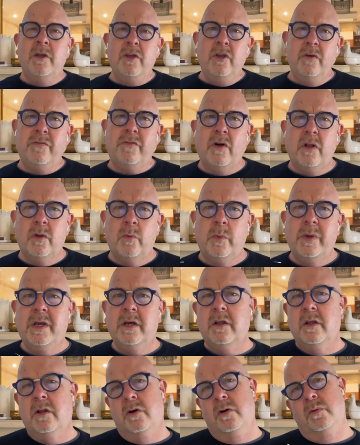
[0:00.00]
Are you
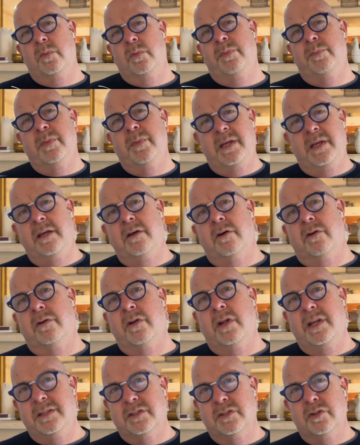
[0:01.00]
following along with me
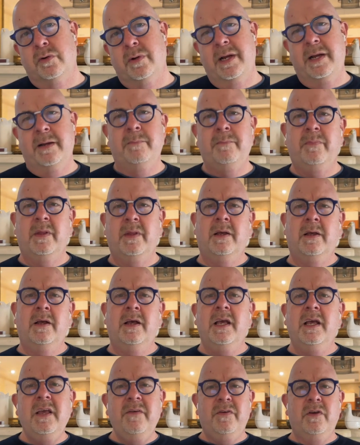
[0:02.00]
on Instagram?
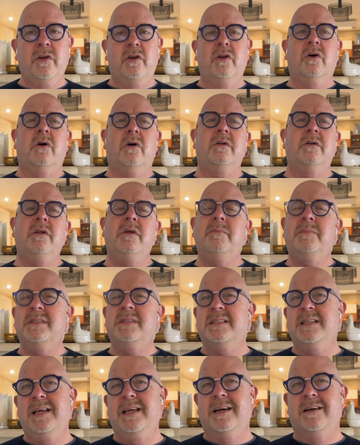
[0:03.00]
If you're not, you're
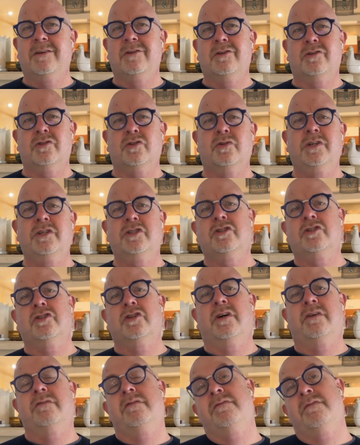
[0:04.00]
missing out on a treasure
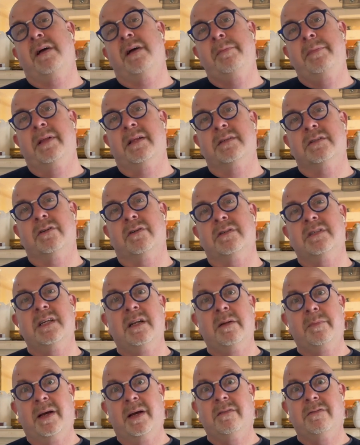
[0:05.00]
trove of fabulous
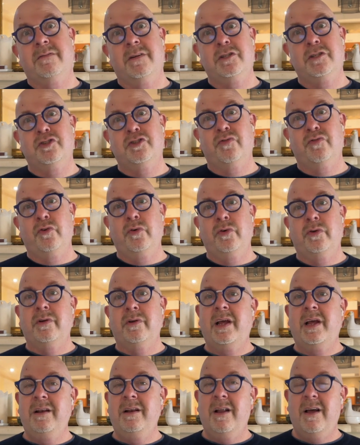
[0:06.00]
content about French food
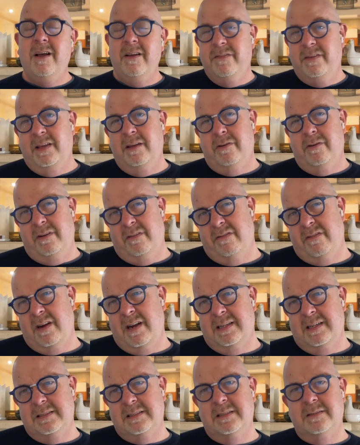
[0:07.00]
and life here in
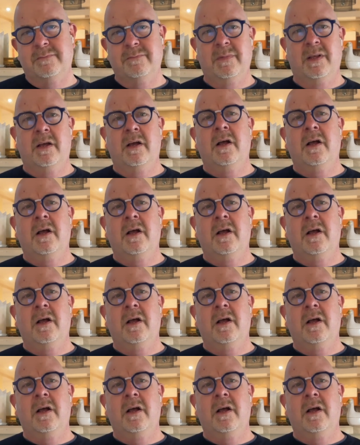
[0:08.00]
France.